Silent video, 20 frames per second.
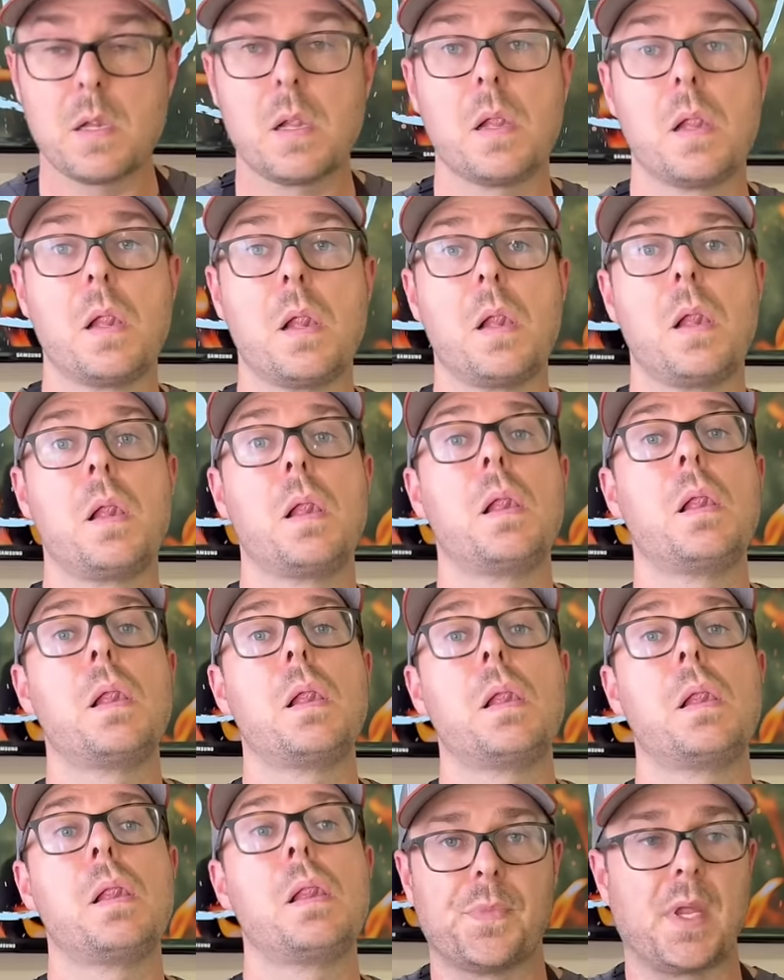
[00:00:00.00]
Explain that
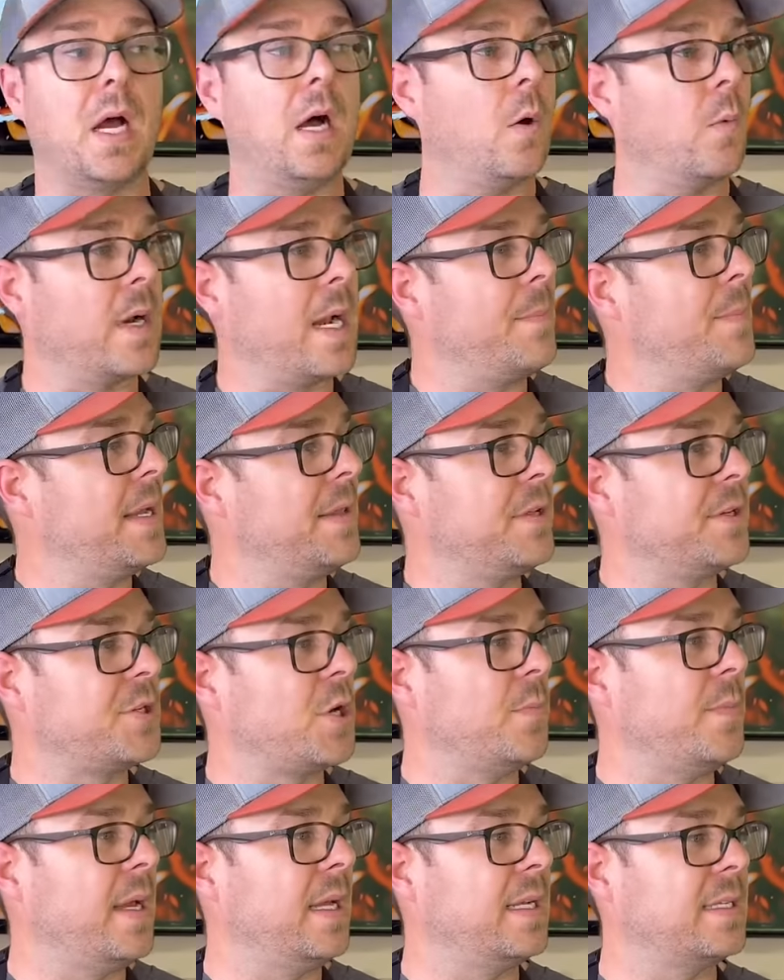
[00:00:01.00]
more. Uh, when I mean the
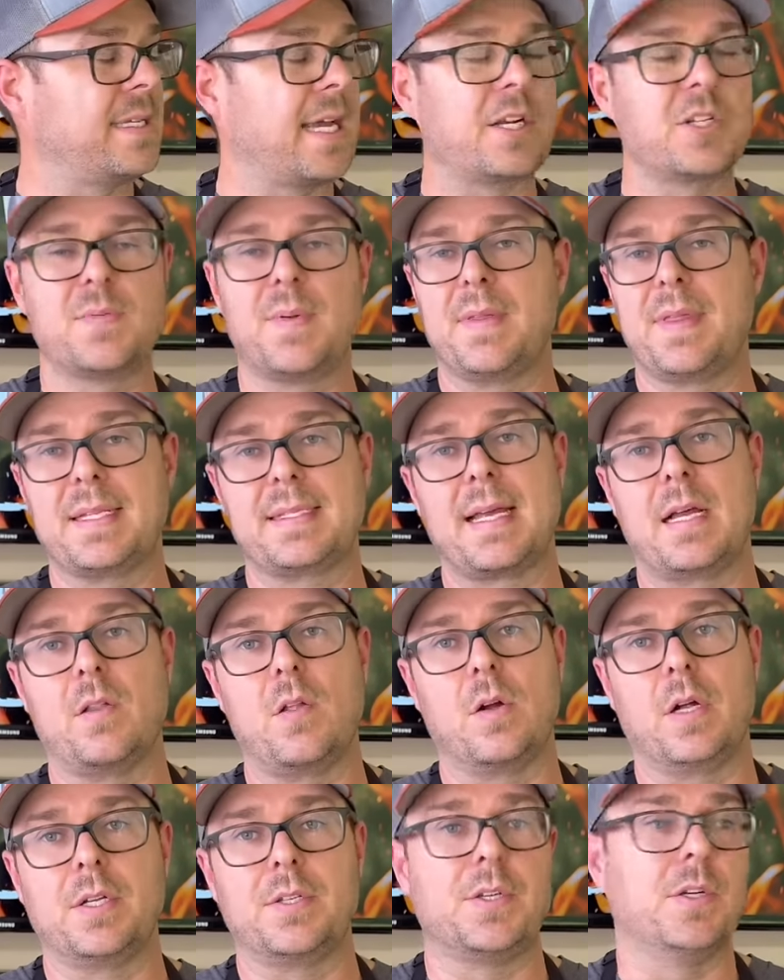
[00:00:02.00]
two minutes, I just meant that's how
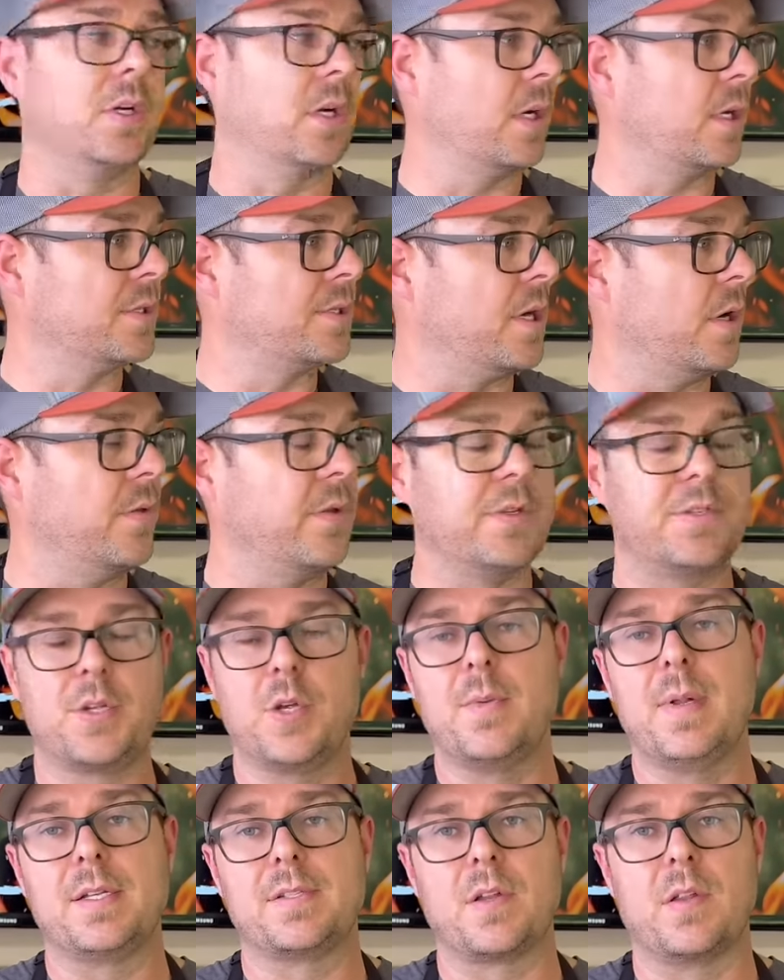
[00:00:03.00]
long it took. So the two
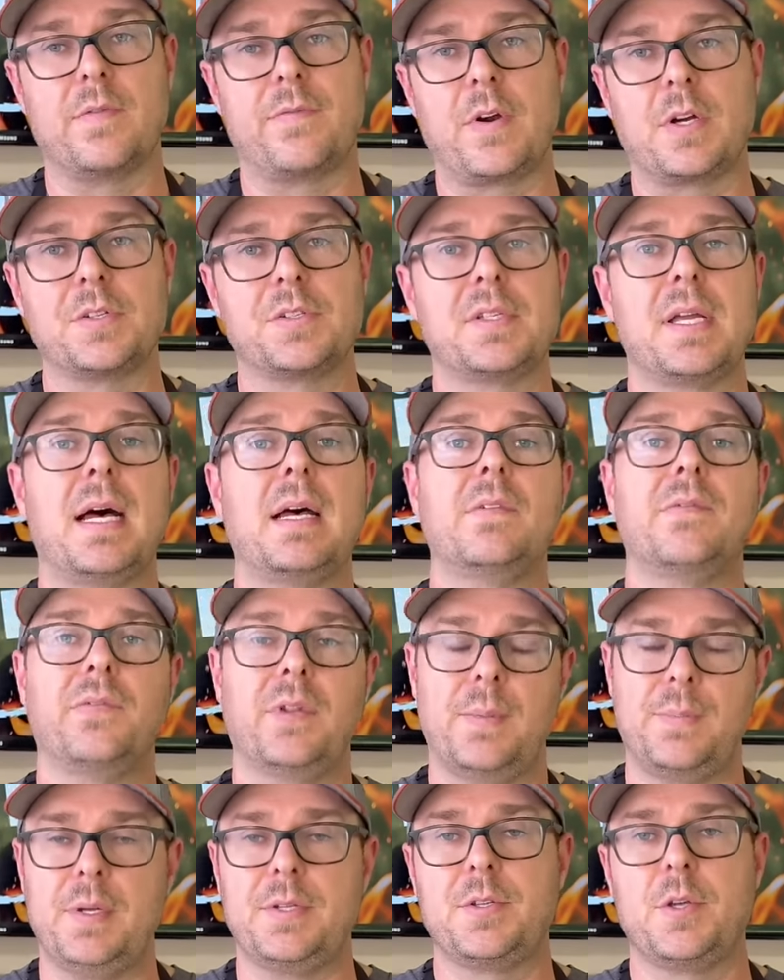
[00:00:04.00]
minutes on the first side,
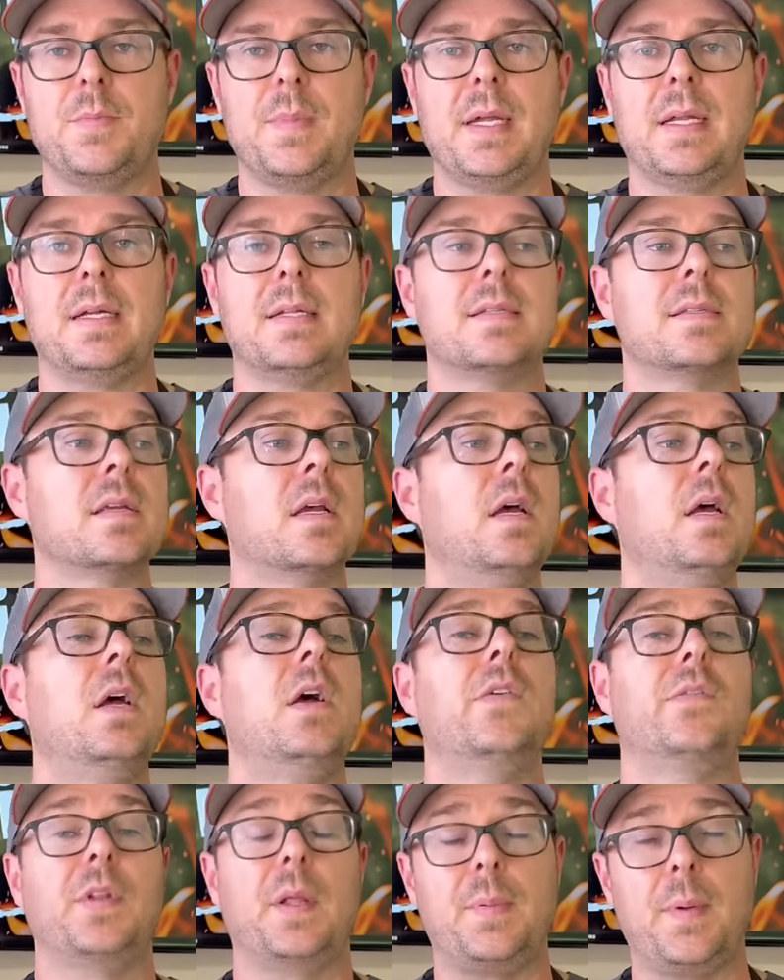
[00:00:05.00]
flip it two minutes,
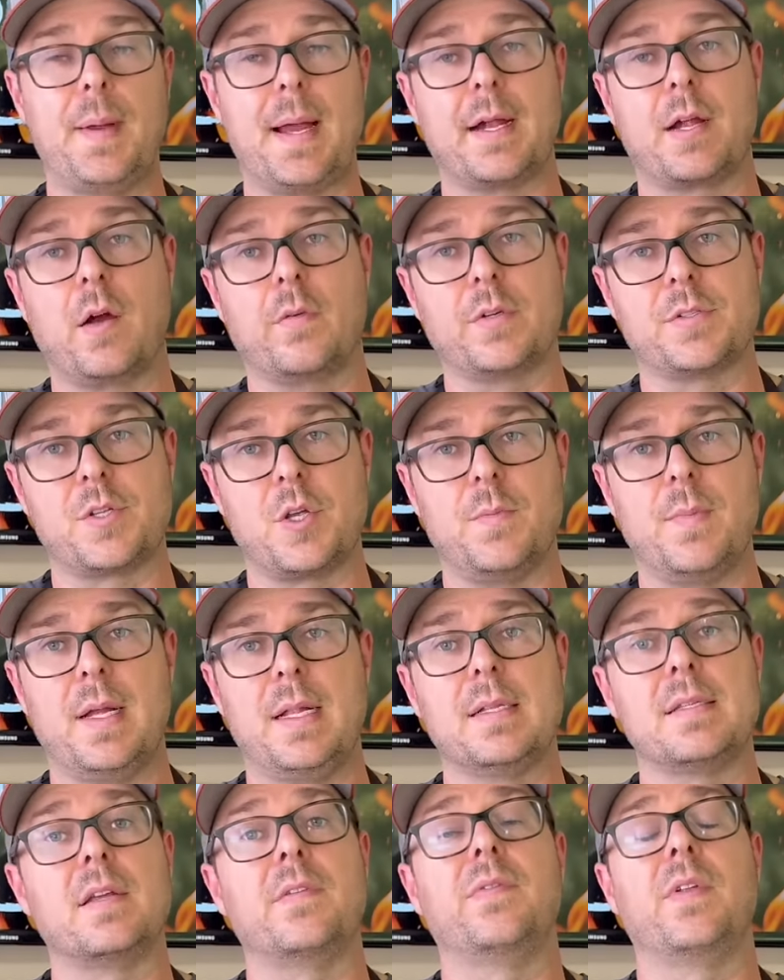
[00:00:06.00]
flip it back over two
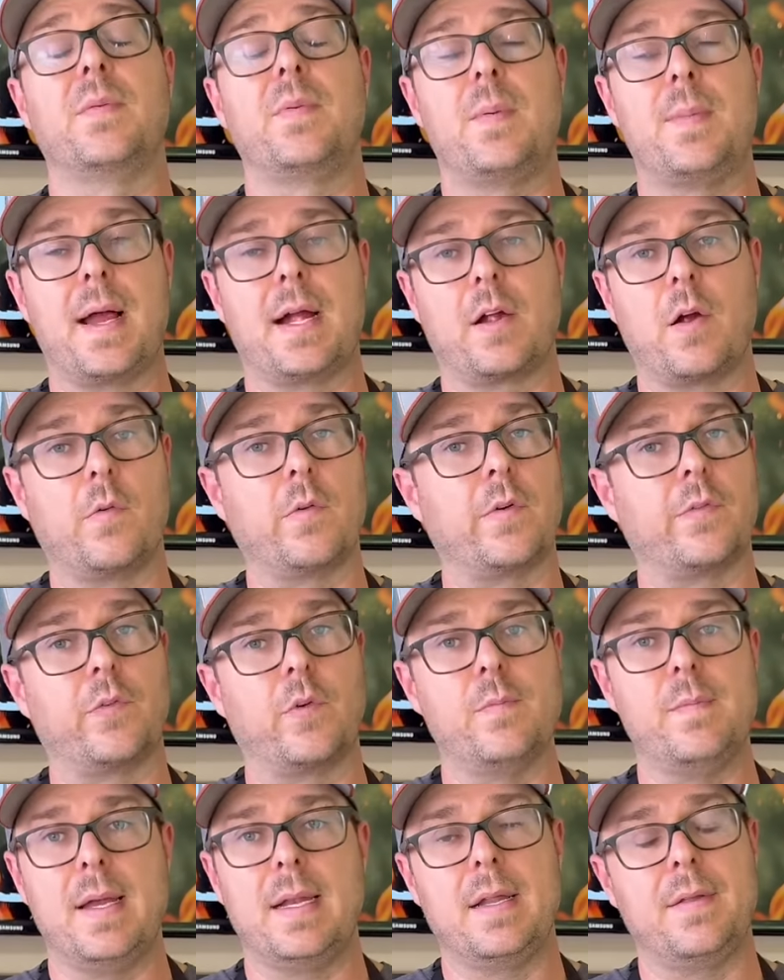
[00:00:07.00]
minutes, and flip it back over for
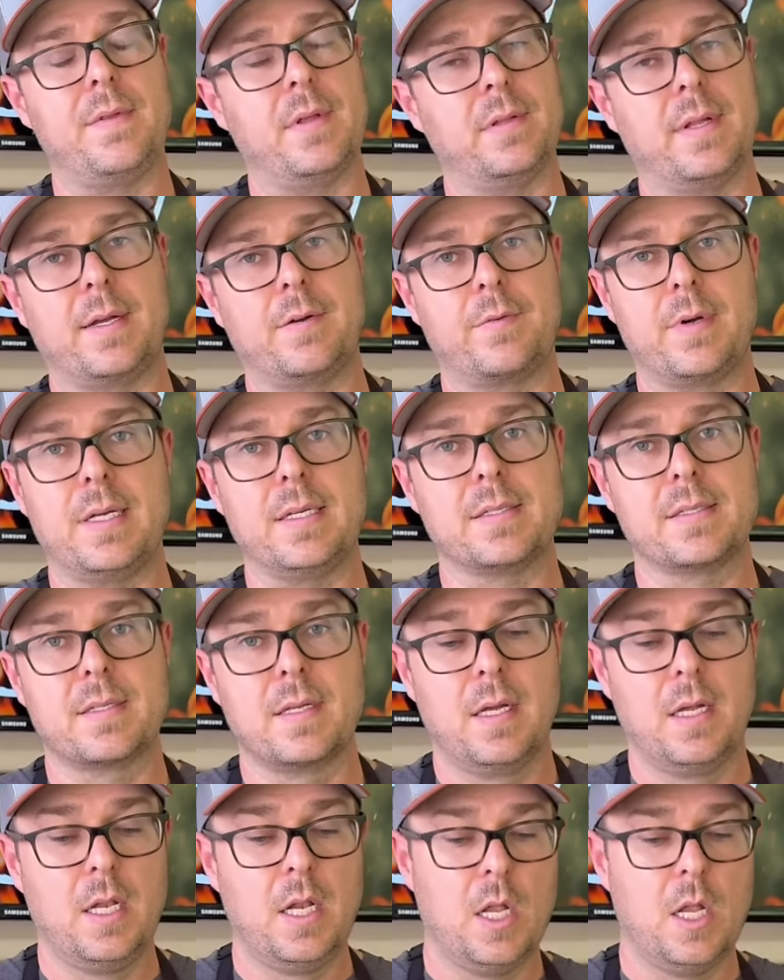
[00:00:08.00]
a minute, then let it rest.